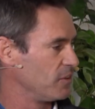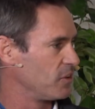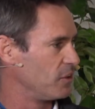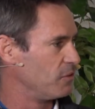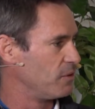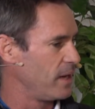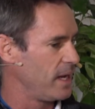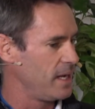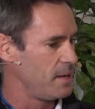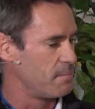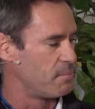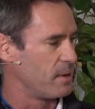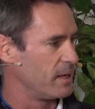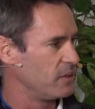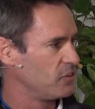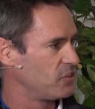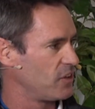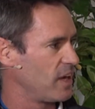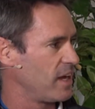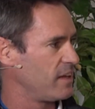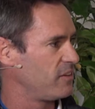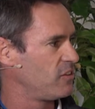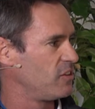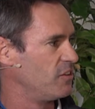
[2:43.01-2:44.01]
So it really brings
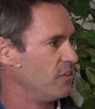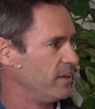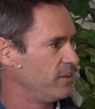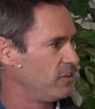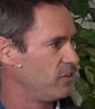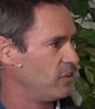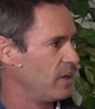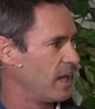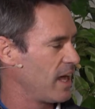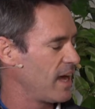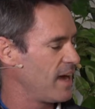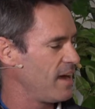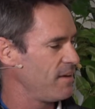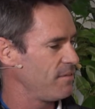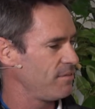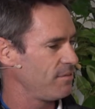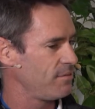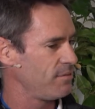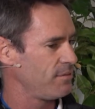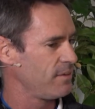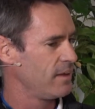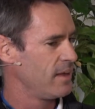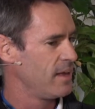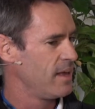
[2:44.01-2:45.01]
the itinerary to
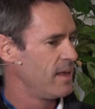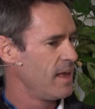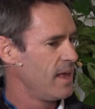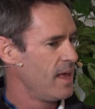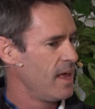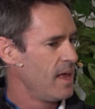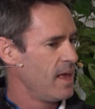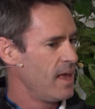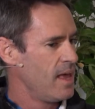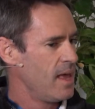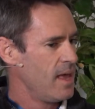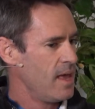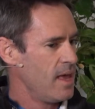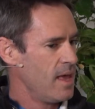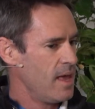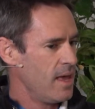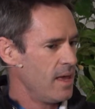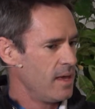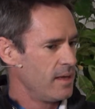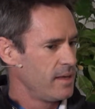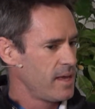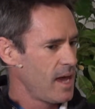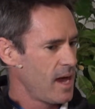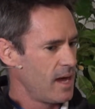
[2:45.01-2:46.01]
life.
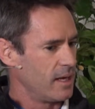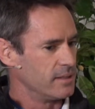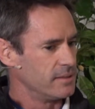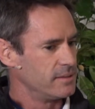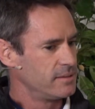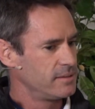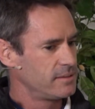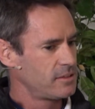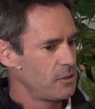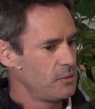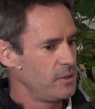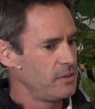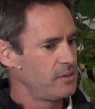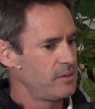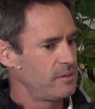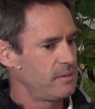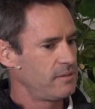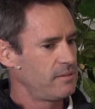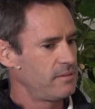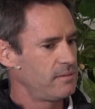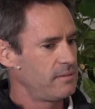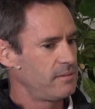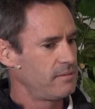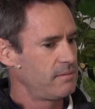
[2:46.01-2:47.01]
Yeah, so
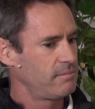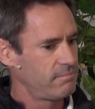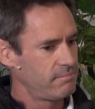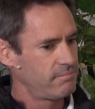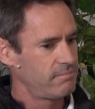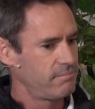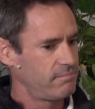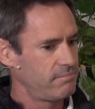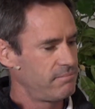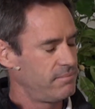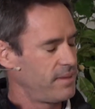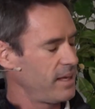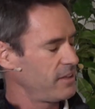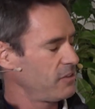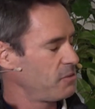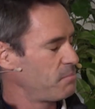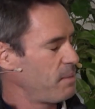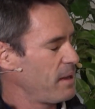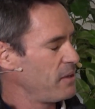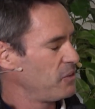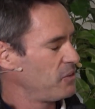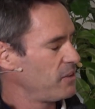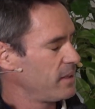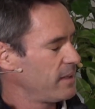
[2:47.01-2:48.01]
that's
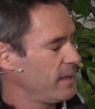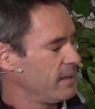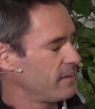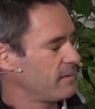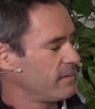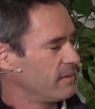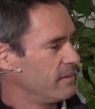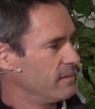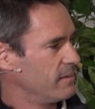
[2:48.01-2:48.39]
basically it.